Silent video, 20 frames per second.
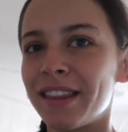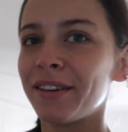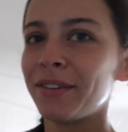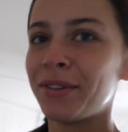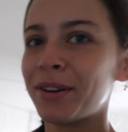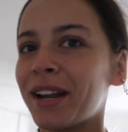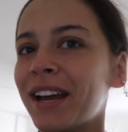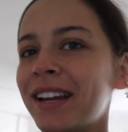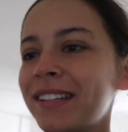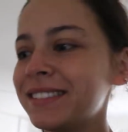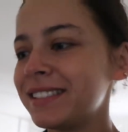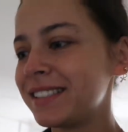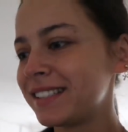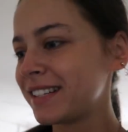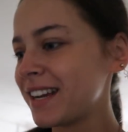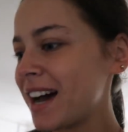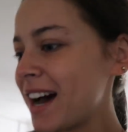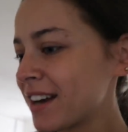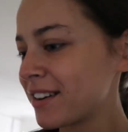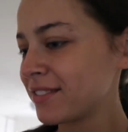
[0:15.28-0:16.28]
thought I'd
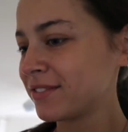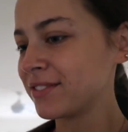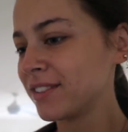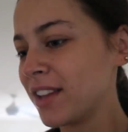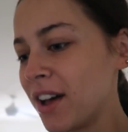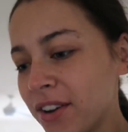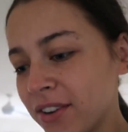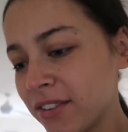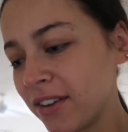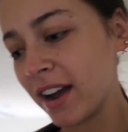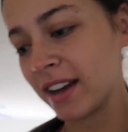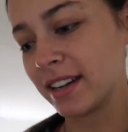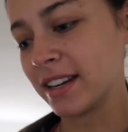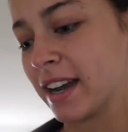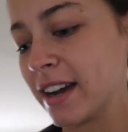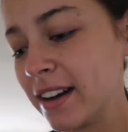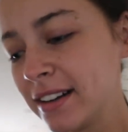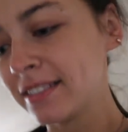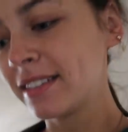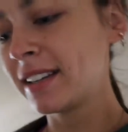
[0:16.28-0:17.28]
start a vlog right
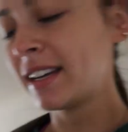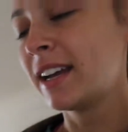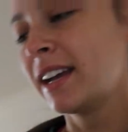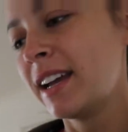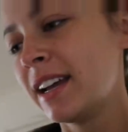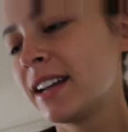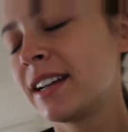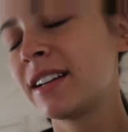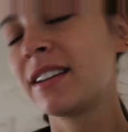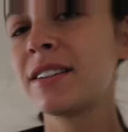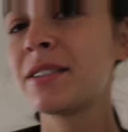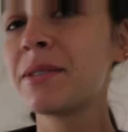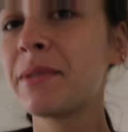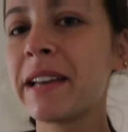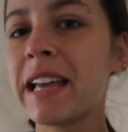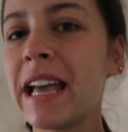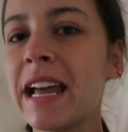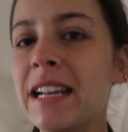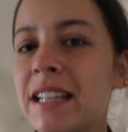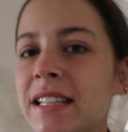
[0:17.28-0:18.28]
now. I'm not
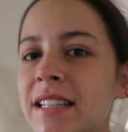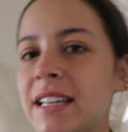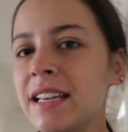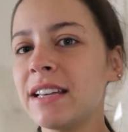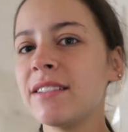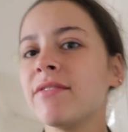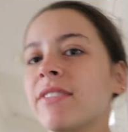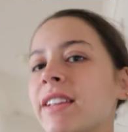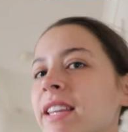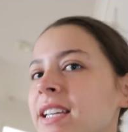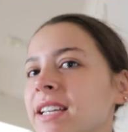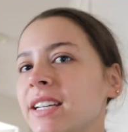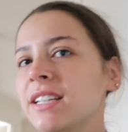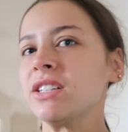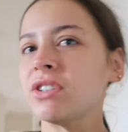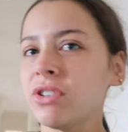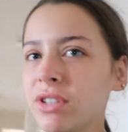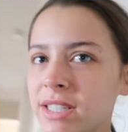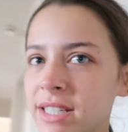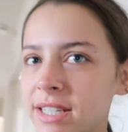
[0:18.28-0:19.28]
doing anything really
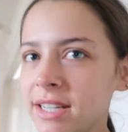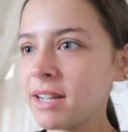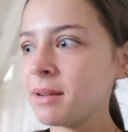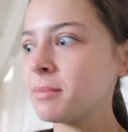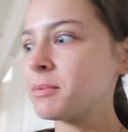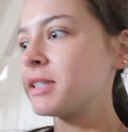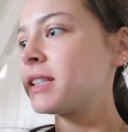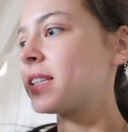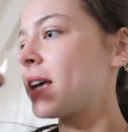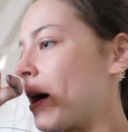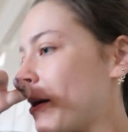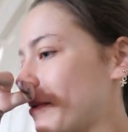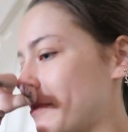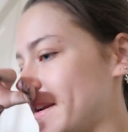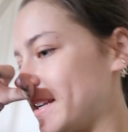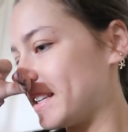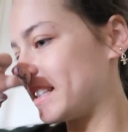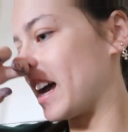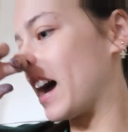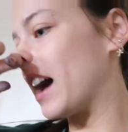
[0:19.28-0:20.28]
interesting. I'm just
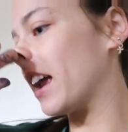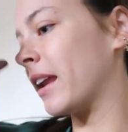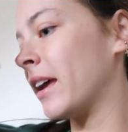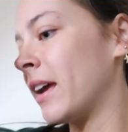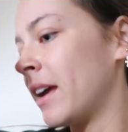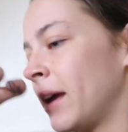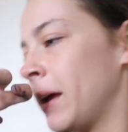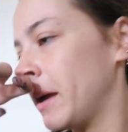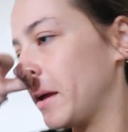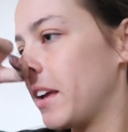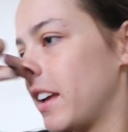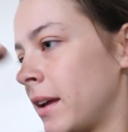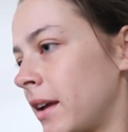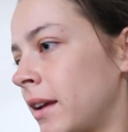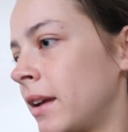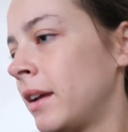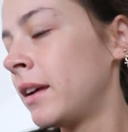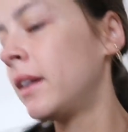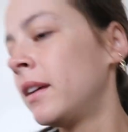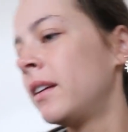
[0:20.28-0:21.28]
helping dad.
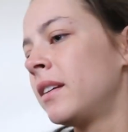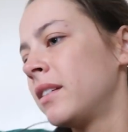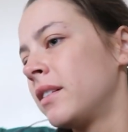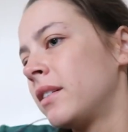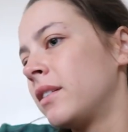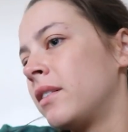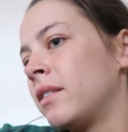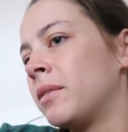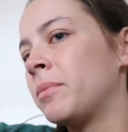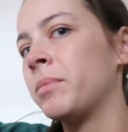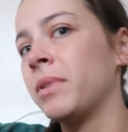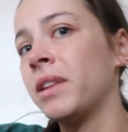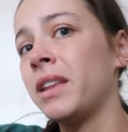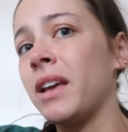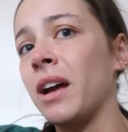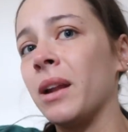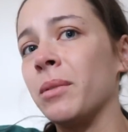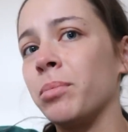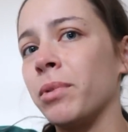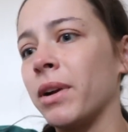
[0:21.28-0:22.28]
I'm
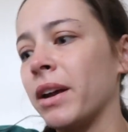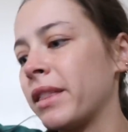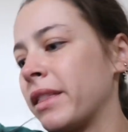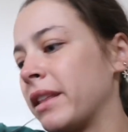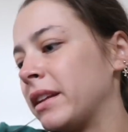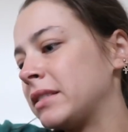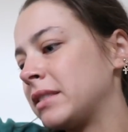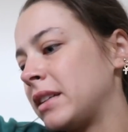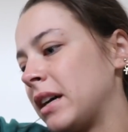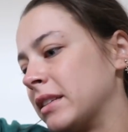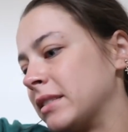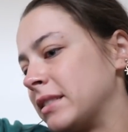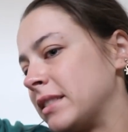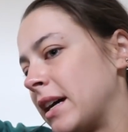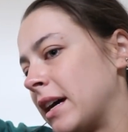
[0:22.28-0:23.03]
really out of breath, that's kind of